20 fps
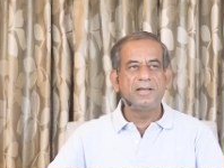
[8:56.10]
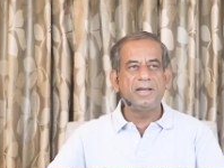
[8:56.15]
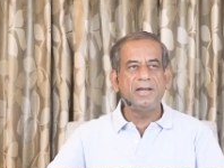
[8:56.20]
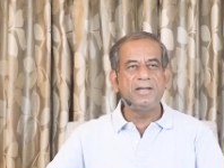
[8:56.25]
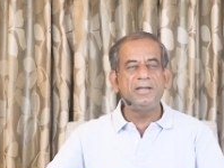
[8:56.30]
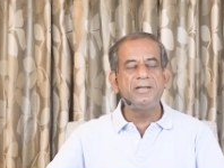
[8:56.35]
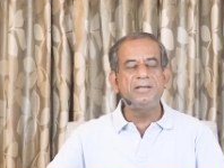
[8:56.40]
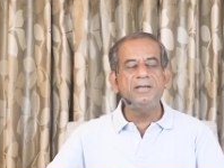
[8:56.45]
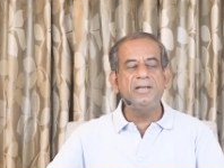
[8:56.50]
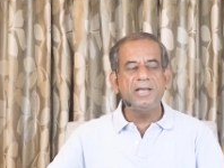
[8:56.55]

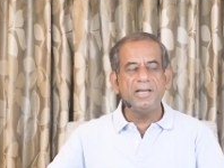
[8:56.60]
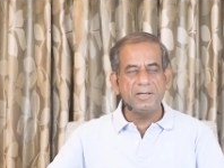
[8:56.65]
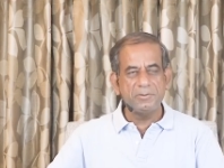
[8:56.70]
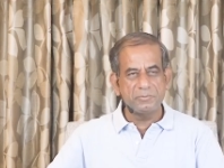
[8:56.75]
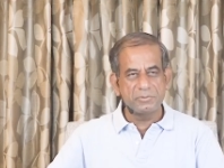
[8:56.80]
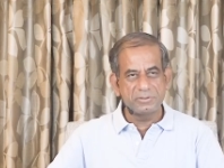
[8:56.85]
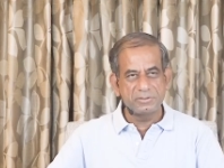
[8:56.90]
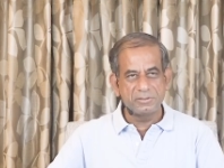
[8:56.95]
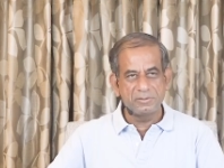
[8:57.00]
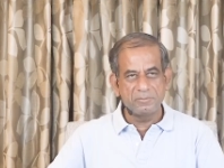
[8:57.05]
And it
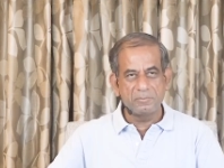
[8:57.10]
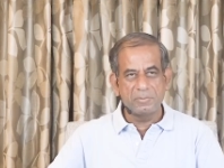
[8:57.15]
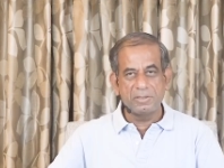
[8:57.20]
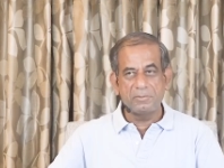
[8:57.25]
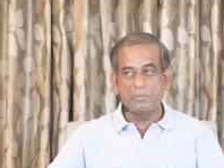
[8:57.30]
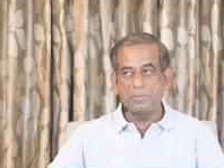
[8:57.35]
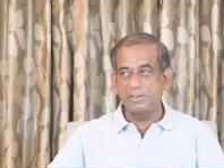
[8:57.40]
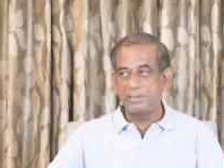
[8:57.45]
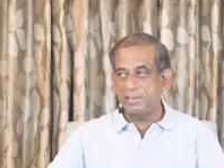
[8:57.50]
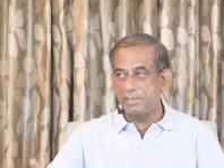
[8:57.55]
helps.
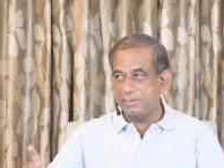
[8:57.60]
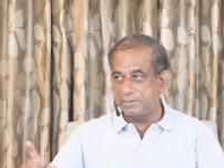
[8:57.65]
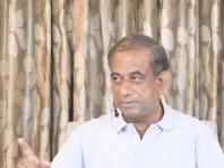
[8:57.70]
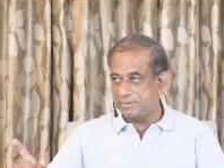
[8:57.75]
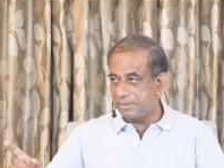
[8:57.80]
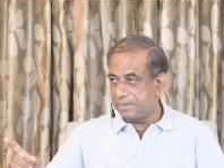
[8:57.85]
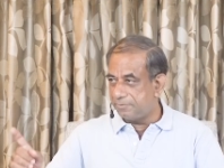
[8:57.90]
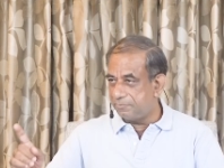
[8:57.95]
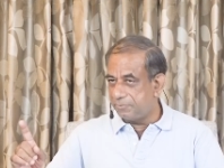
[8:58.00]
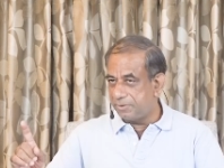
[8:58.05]
But Mother has
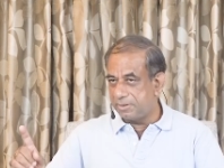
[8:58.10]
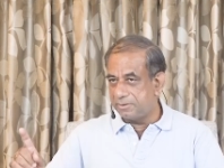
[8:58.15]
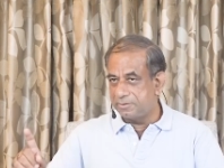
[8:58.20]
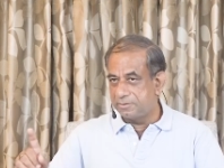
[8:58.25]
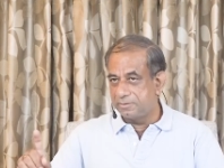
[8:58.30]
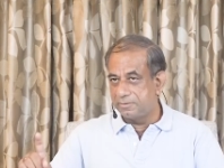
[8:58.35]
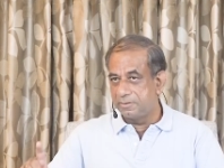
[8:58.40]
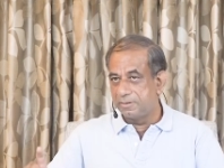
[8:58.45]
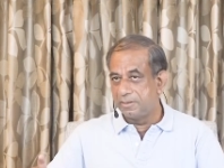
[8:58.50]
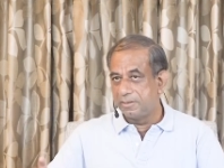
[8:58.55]
said, when
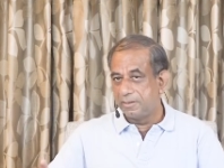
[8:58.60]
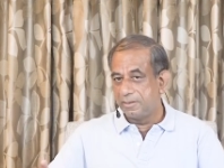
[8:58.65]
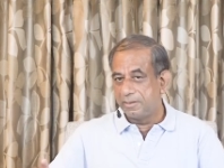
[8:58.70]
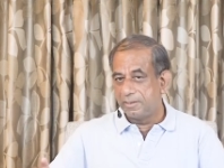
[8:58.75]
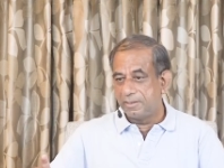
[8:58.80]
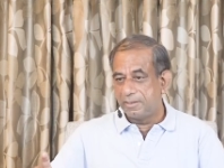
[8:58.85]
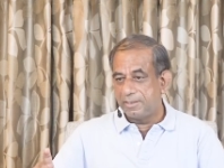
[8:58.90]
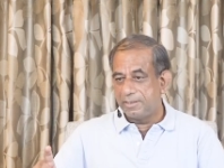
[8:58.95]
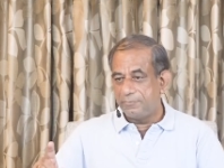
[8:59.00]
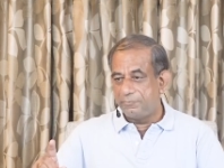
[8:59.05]

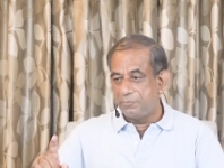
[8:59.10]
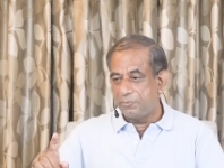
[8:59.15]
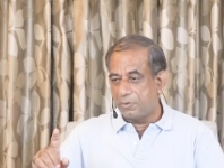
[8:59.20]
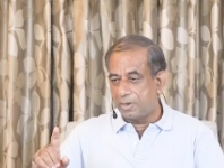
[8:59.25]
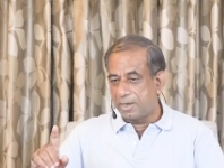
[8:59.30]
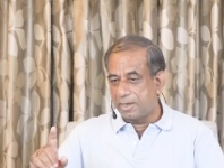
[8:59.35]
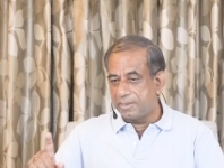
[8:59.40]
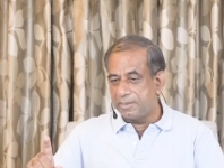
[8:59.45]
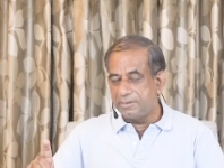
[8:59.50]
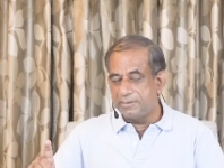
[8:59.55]
if you
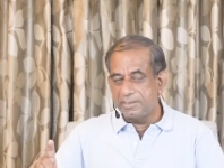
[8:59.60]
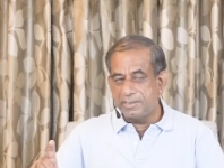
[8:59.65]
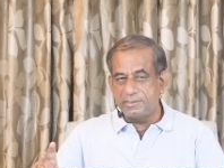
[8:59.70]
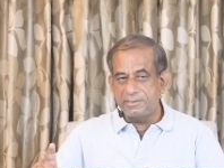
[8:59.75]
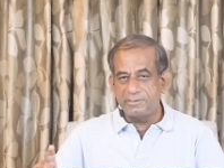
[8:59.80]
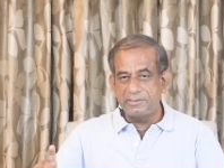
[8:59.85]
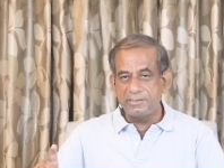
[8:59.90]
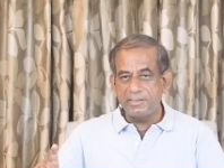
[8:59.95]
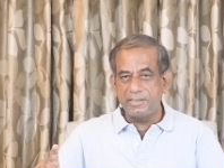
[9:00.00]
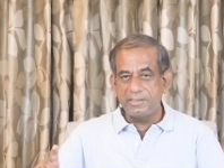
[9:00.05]
are in that
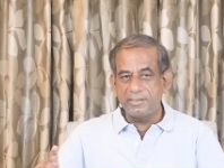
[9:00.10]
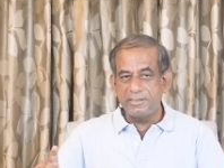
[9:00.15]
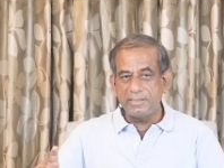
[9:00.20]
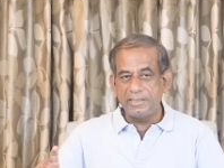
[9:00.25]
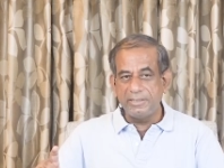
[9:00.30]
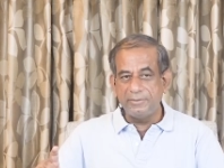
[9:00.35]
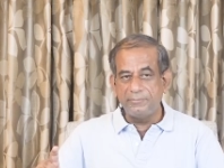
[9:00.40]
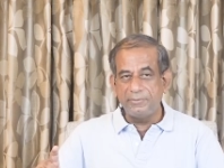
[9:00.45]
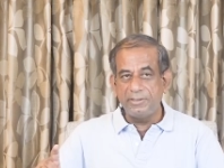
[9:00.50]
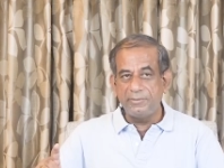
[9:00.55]
state,
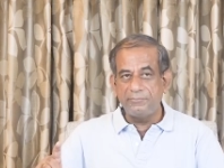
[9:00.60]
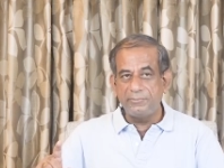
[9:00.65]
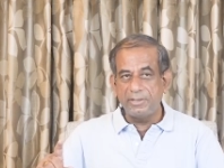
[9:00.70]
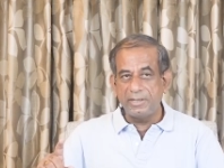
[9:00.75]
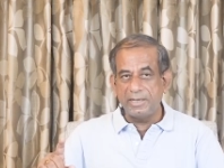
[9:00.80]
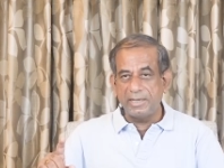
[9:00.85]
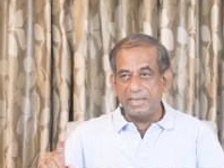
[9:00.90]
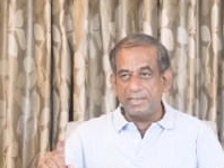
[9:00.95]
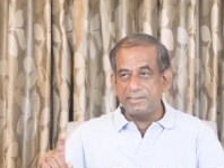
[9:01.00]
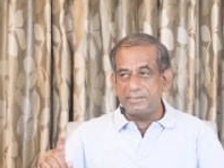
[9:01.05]
even if
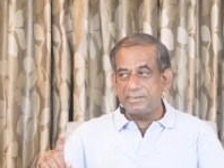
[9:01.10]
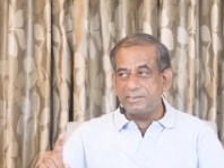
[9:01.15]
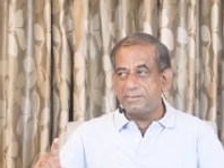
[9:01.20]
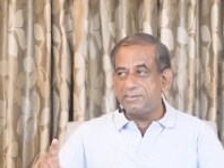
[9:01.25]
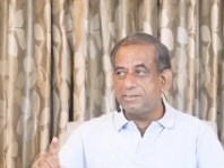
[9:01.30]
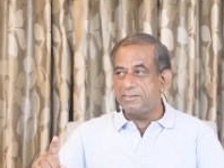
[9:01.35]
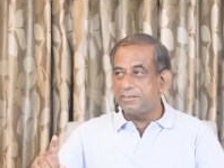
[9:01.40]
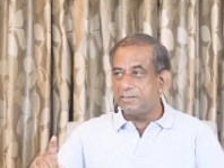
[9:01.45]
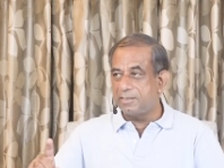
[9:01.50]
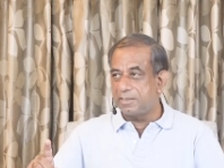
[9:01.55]
an
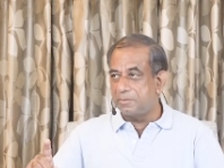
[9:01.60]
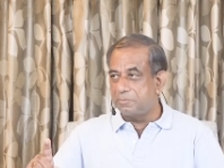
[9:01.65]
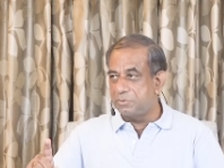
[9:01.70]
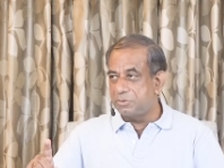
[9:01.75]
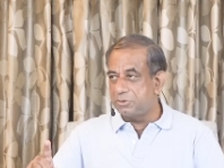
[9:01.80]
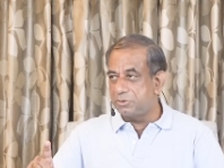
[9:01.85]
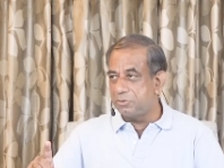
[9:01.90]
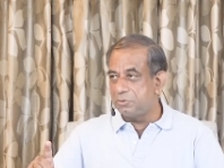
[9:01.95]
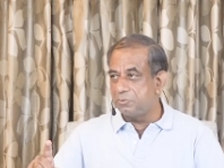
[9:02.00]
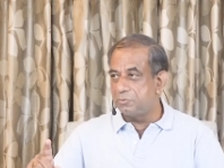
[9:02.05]
assassin
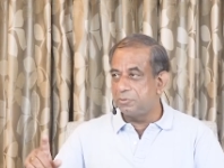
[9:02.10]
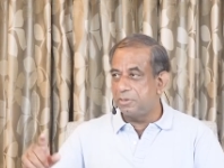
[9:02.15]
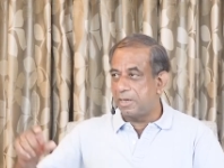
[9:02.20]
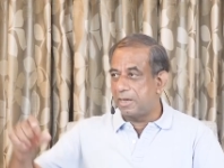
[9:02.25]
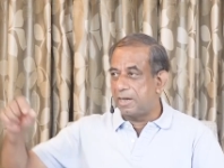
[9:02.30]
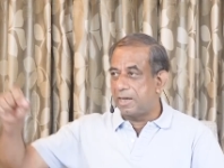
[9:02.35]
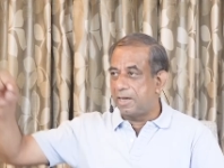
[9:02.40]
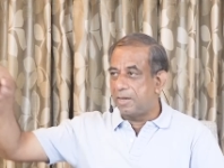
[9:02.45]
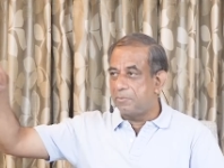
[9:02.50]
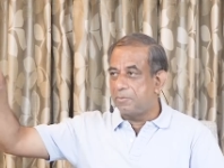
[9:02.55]
comes to you,
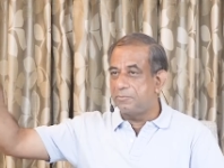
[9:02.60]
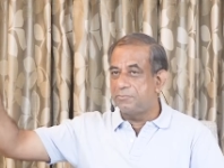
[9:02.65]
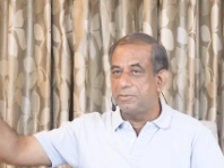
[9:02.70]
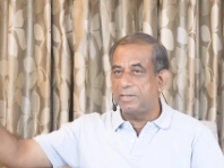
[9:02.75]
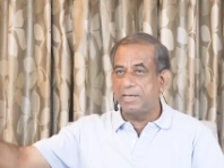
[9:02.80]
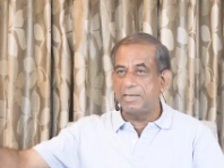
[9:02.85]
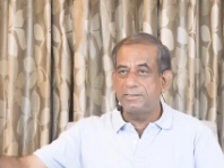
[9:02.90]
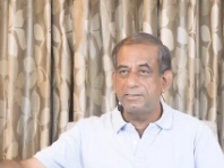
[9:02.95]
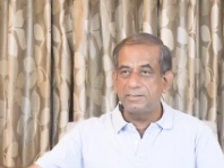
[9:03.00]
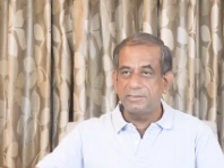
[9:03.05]
the arm of
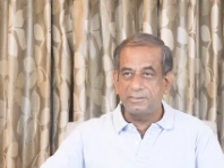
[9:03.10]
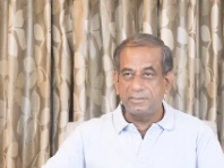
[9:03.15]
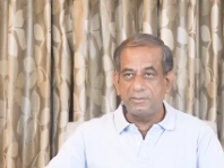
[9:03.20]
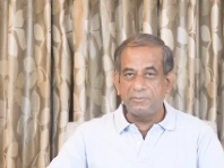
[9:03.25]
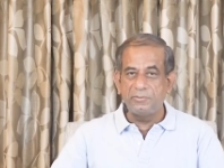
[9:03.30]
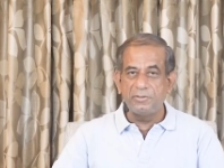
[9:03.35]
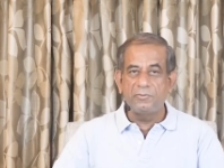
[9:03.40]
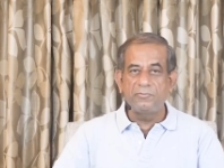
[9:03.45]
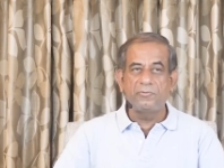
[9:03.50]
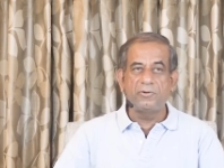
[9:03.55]
the
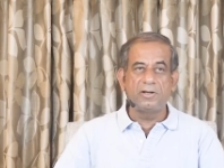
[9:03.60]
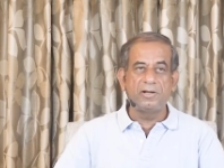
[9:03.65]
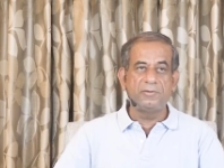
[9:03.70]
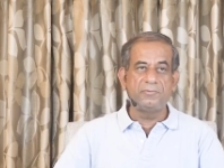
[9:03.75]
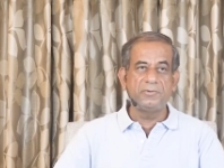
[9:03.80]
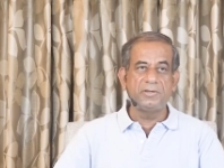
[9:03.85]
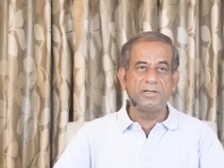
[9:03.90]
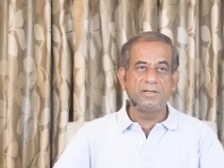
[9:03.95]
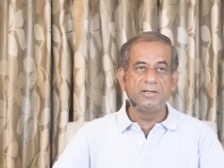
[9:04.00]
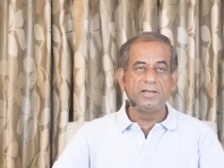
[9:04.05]
assassin will fall
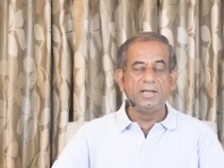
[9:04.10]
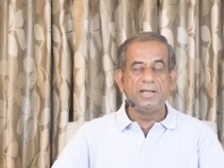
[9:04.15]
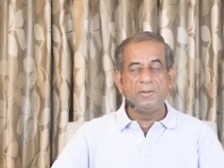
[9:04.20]
away.